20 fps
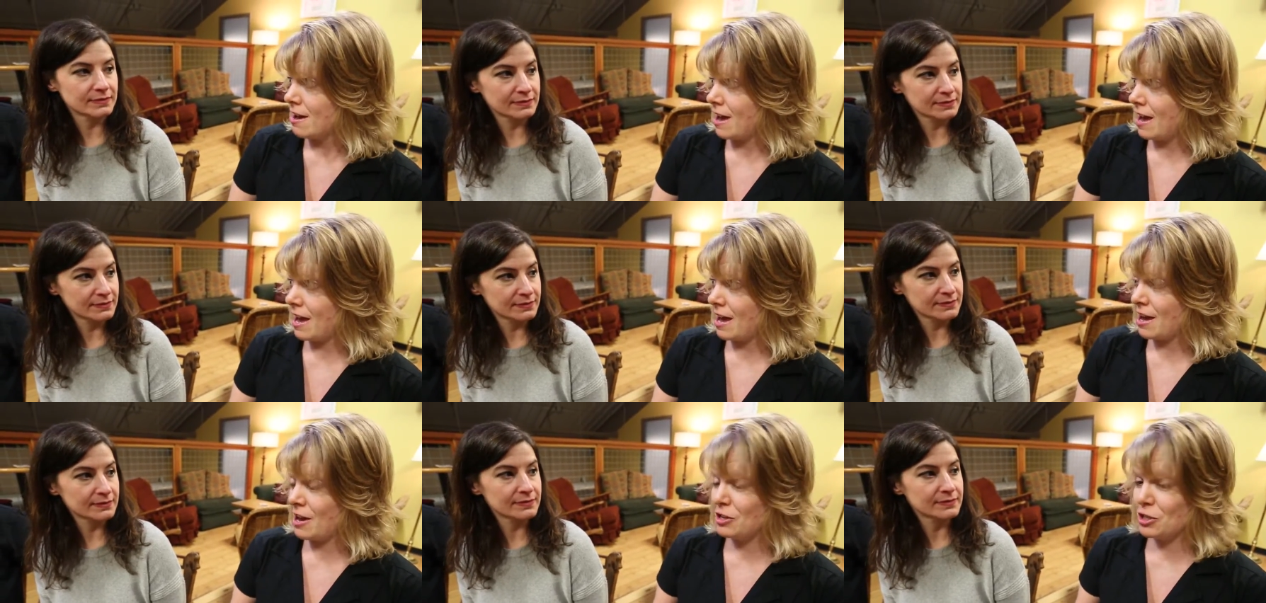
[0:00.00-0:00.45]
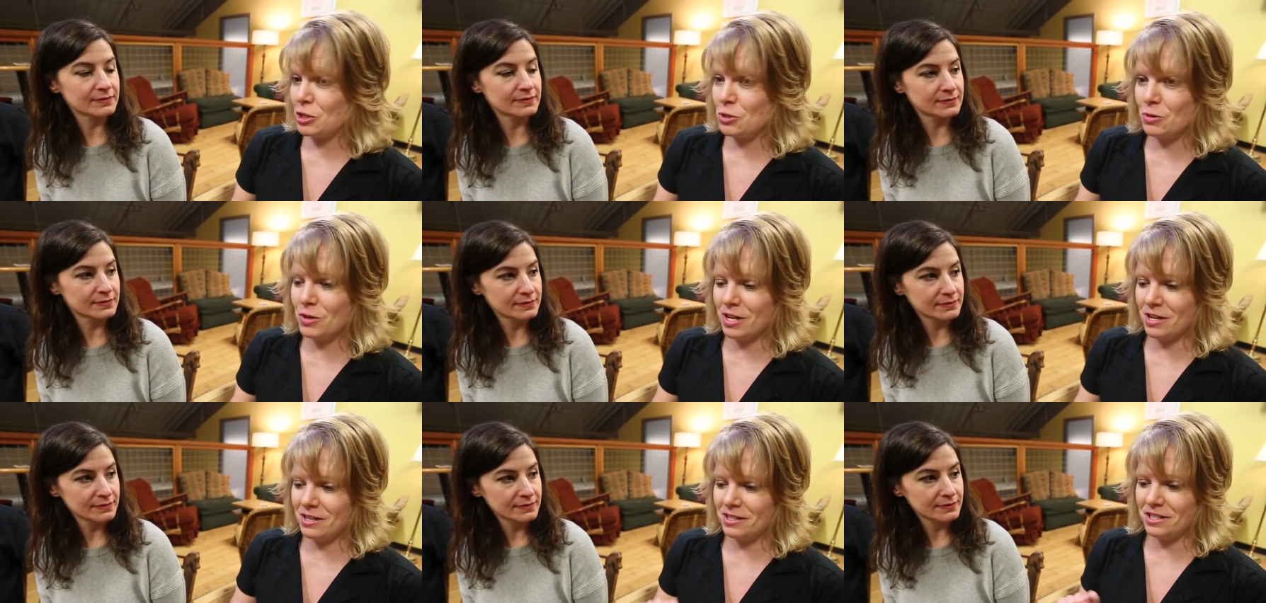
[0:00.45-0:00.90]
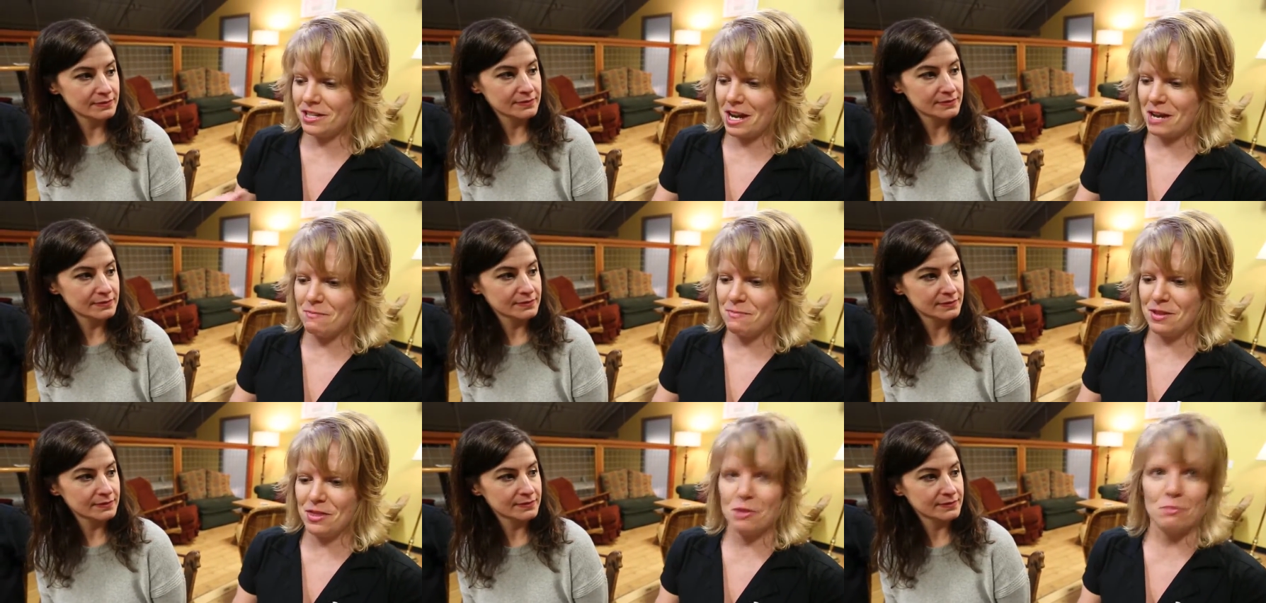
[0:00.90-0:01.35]
Speaker 1: and you can
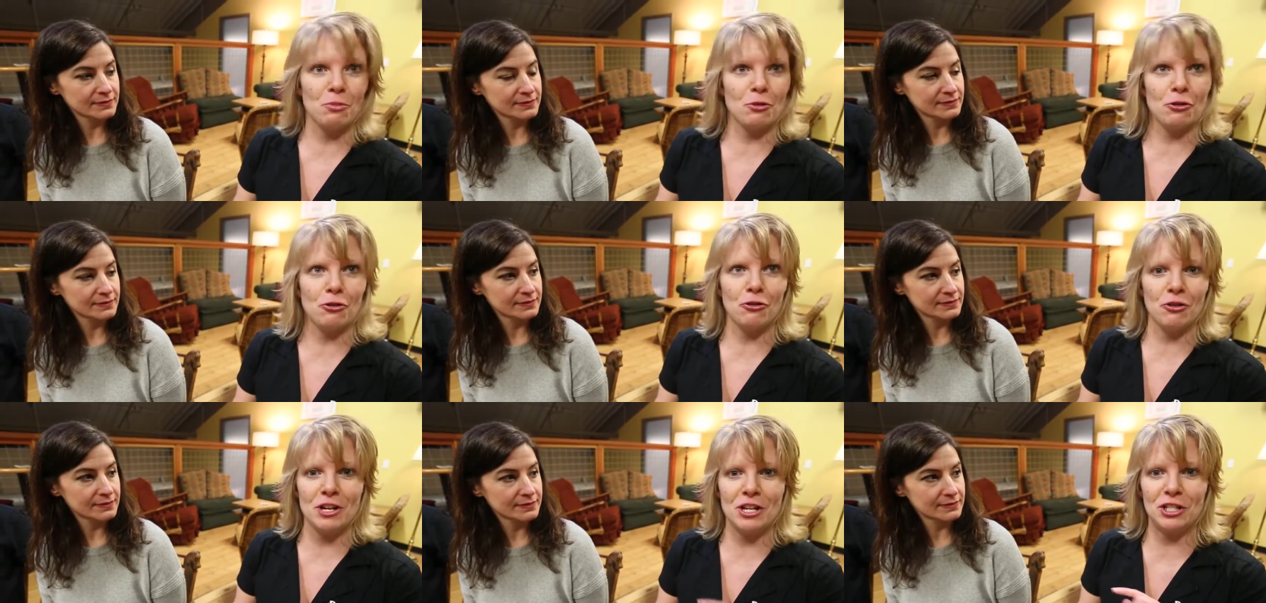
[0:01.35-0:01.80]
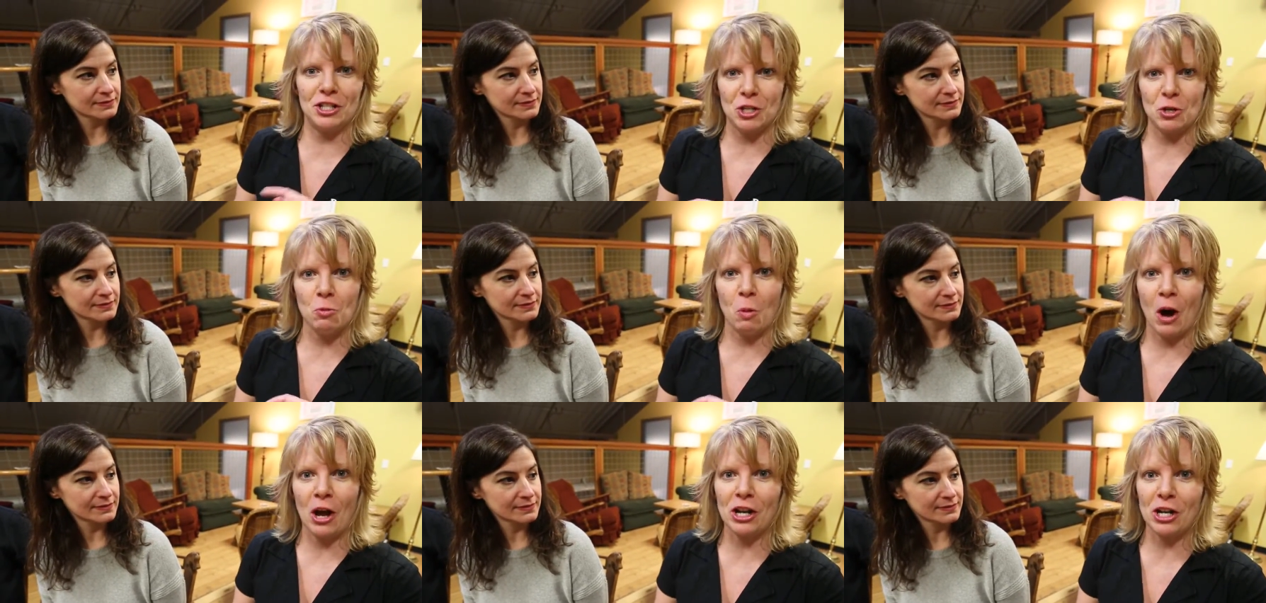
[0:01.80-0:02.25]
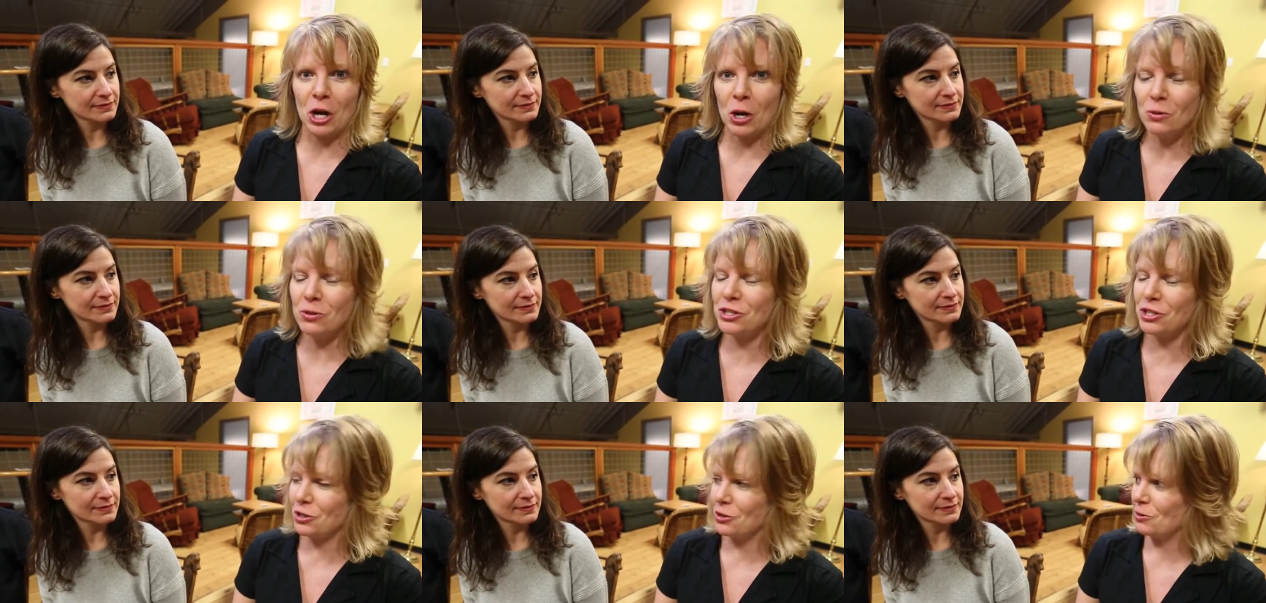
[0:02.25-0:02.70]
type in the breweries you want to
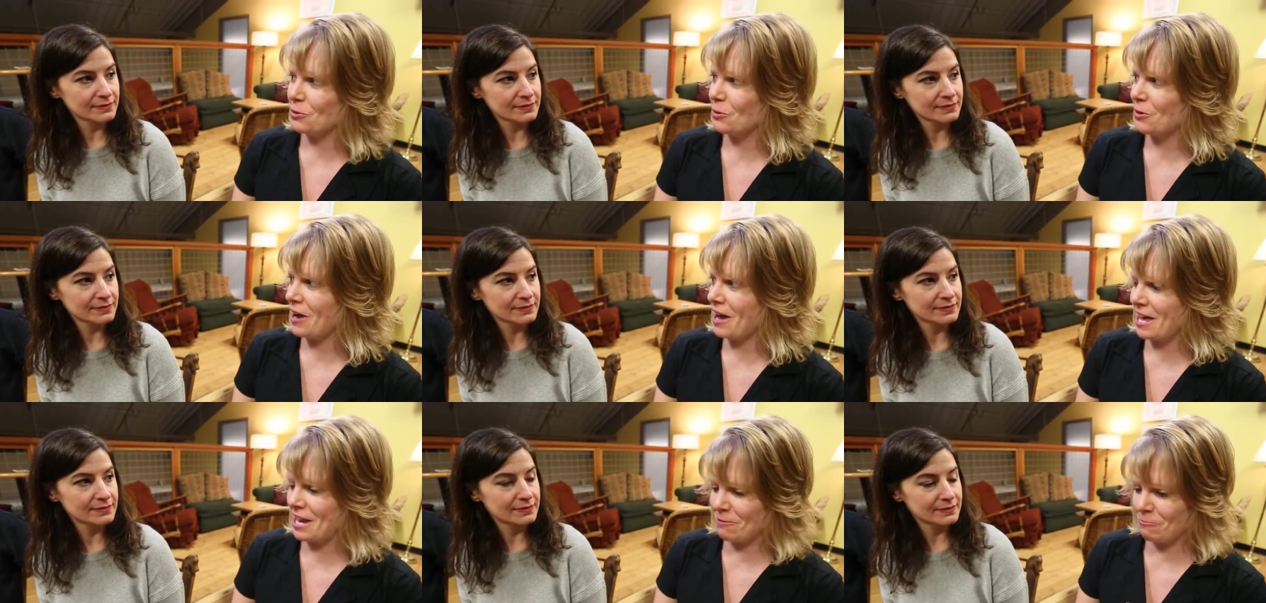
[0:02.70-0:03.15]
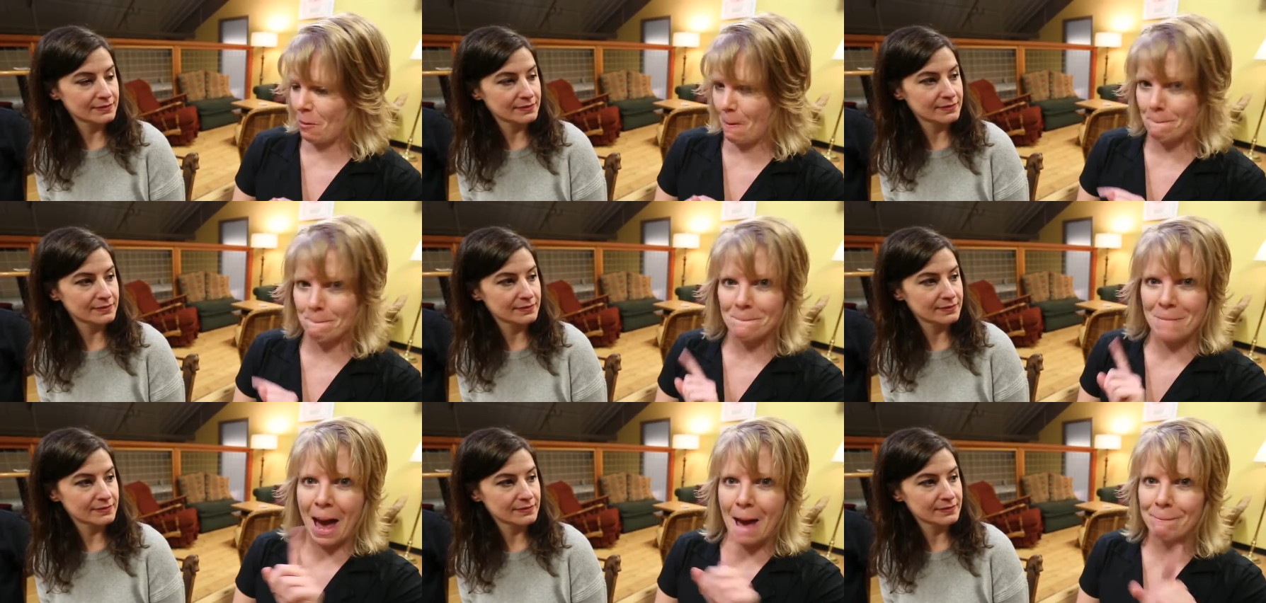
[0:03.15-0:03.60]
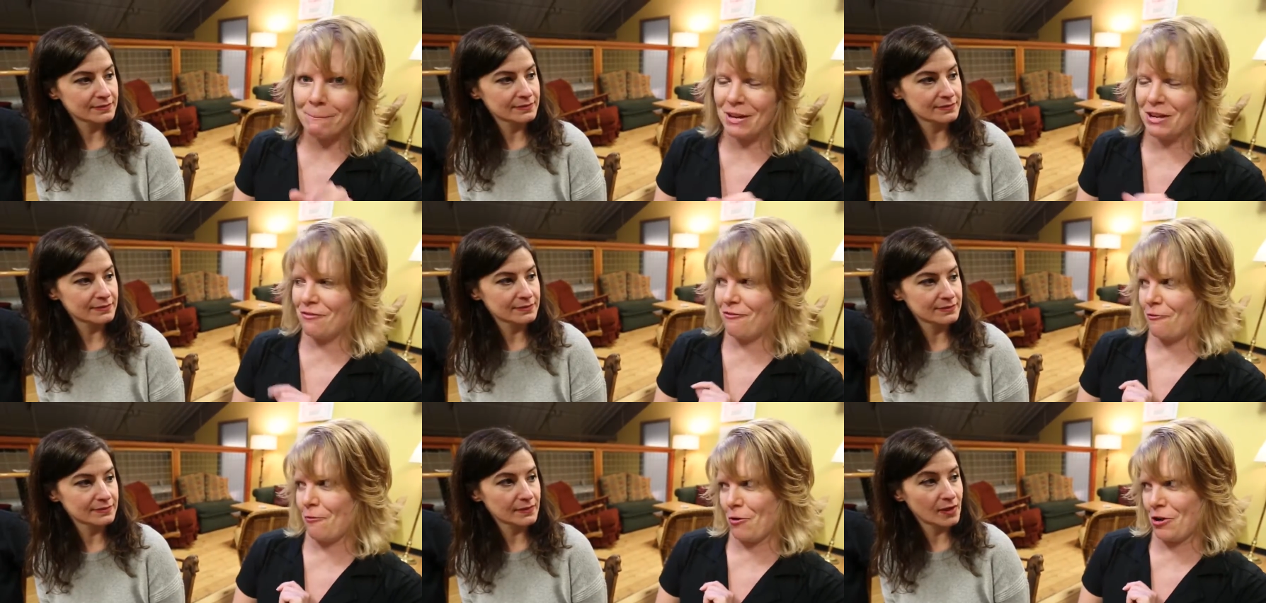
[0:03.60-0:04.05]
go to, and it will map
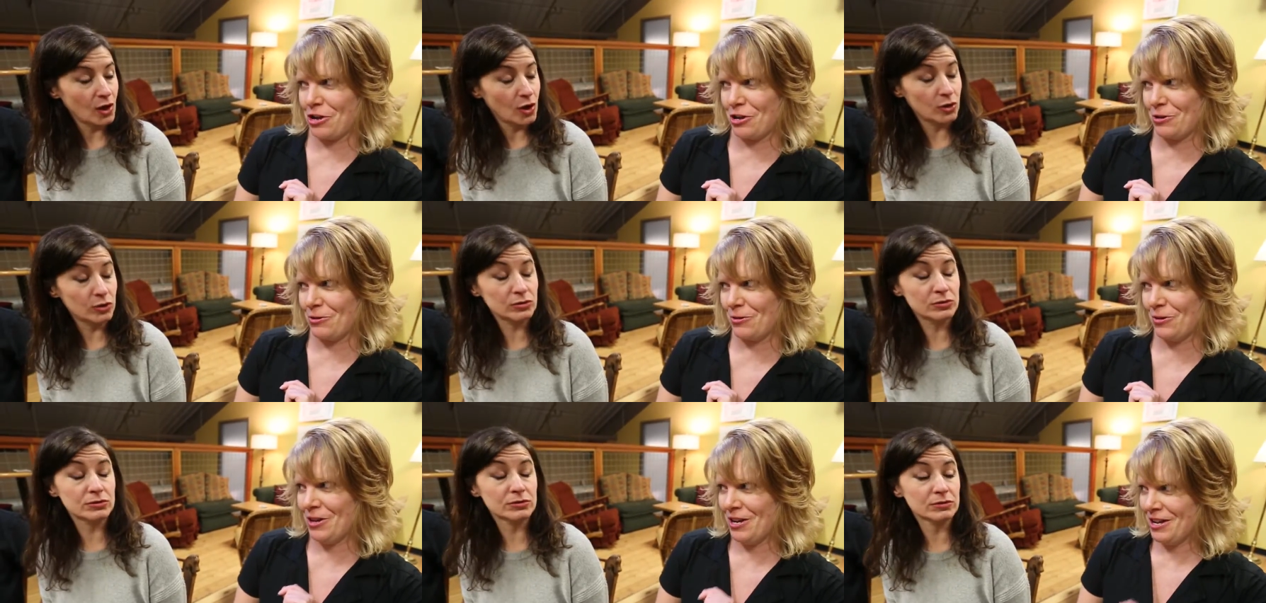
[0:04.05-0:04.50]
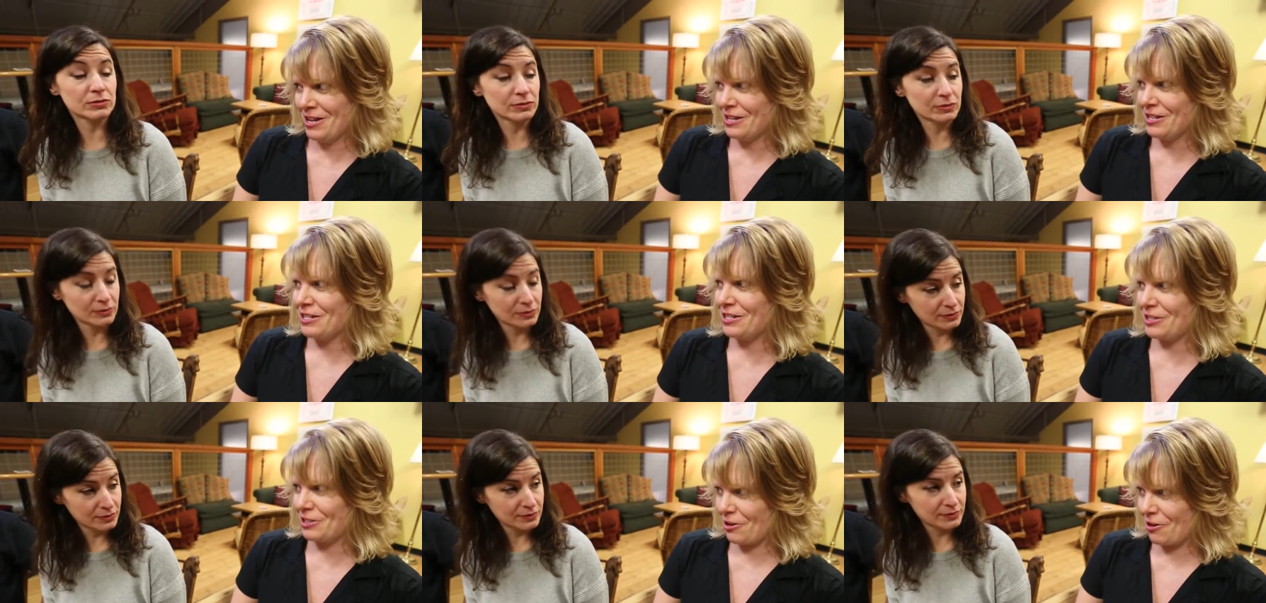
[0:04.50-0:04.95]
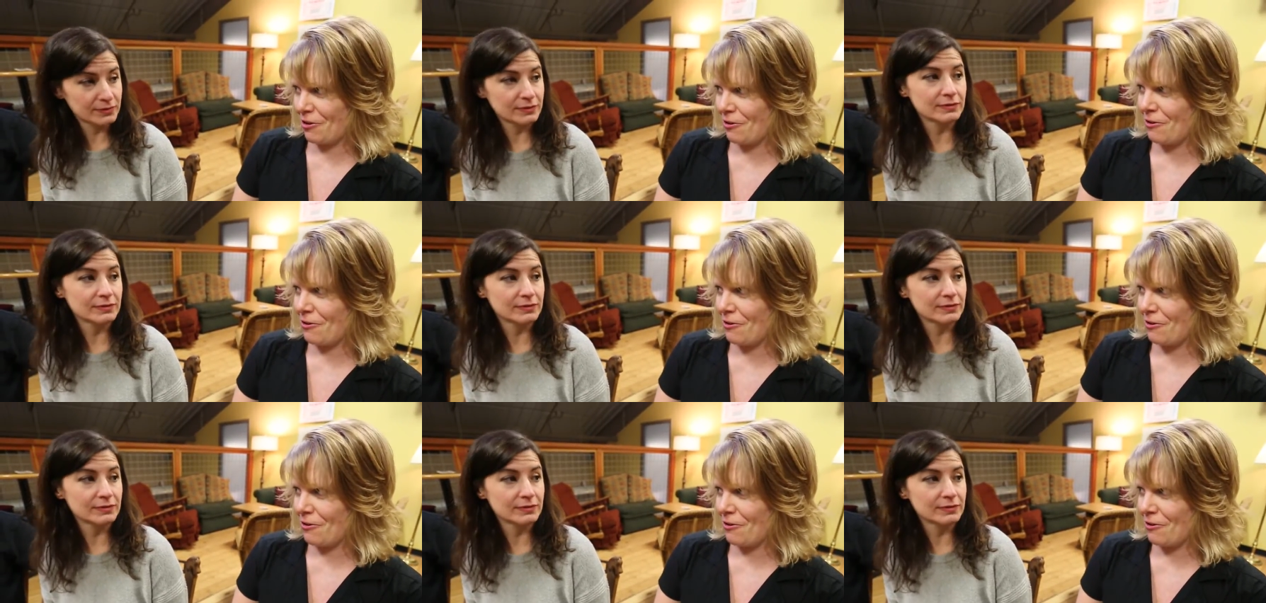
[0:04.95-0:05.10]
it for you. Oh. So